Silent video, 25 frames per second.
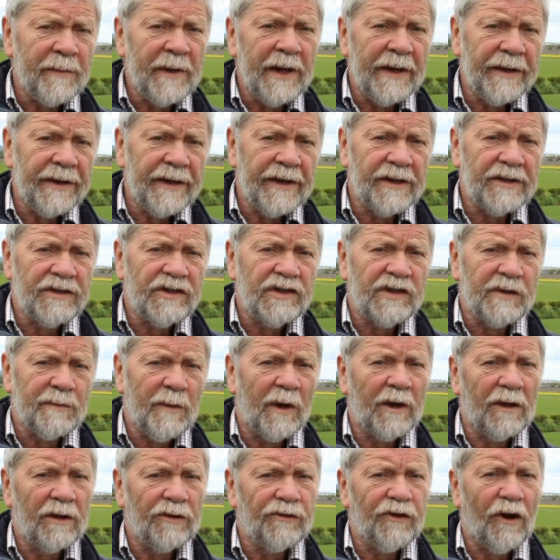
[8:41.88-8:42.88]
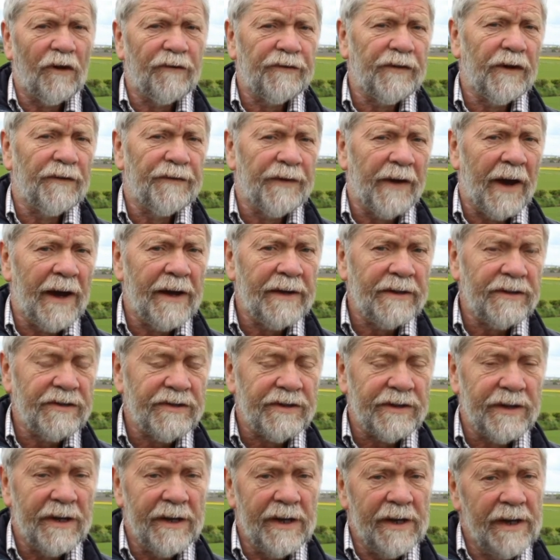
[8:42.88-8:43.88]
Mary is smuggled off to
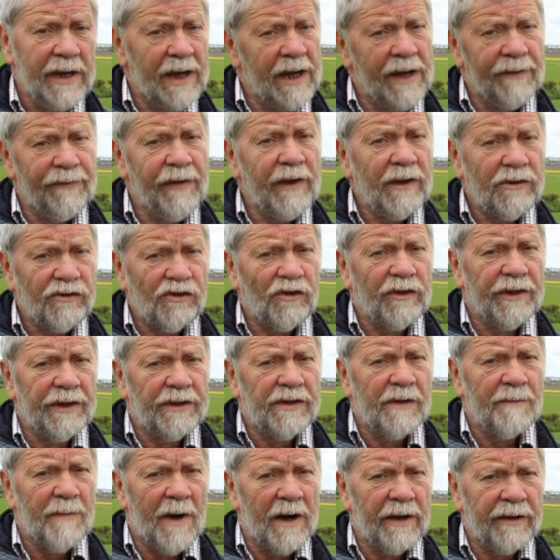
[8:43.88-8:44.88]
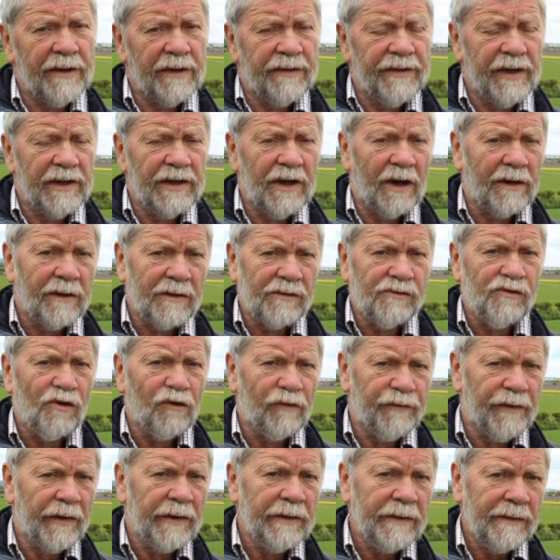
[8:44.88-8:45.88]
France, eventually to marry the young
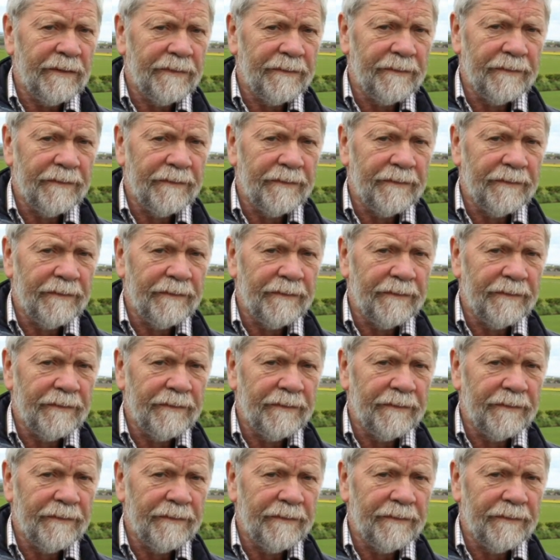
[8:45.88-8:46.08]
Dauphin,